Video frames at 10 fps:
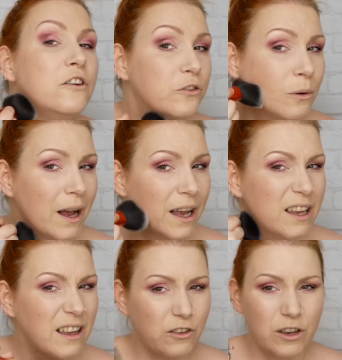So
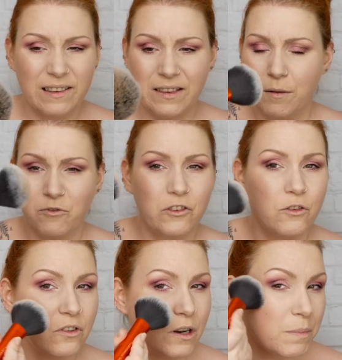I, as you can see, I'm
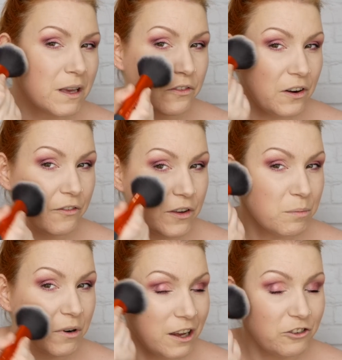just using a big
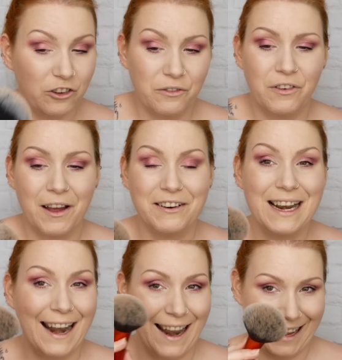fluffy brush
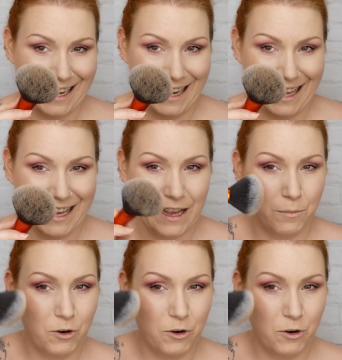very lightly.